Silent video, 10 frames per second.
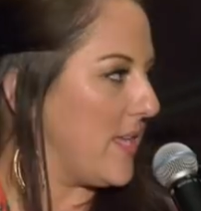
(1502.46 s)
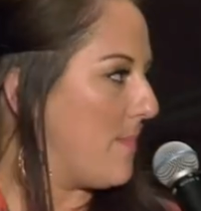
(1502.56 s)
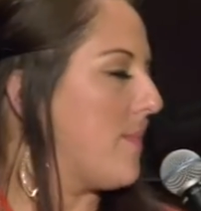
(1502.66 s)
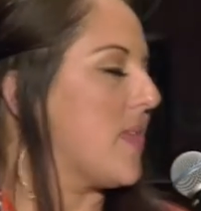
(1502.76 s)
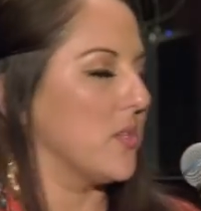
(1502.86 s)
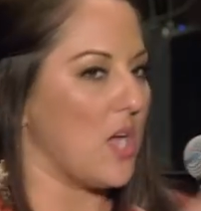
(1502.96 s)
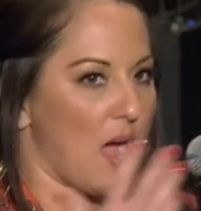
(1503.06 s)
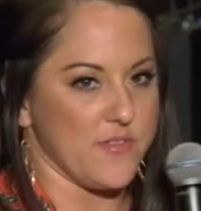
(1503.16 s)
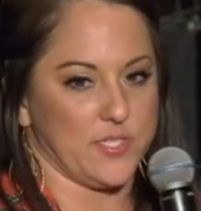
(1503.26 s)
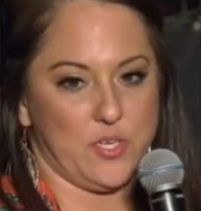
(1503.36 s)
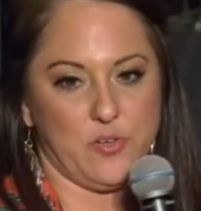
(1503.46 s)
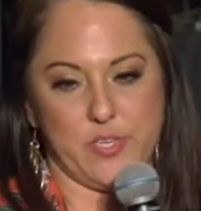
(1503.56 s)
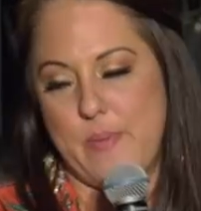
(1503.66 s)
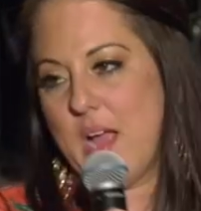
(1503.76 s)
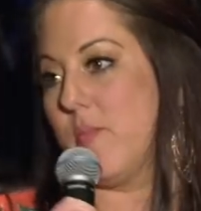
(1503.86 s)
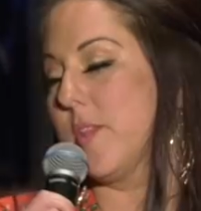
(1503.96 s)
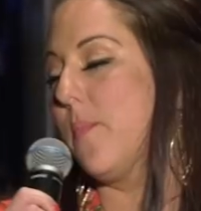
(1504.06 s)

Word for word: that really, I mean, that was obviously hugely impactful,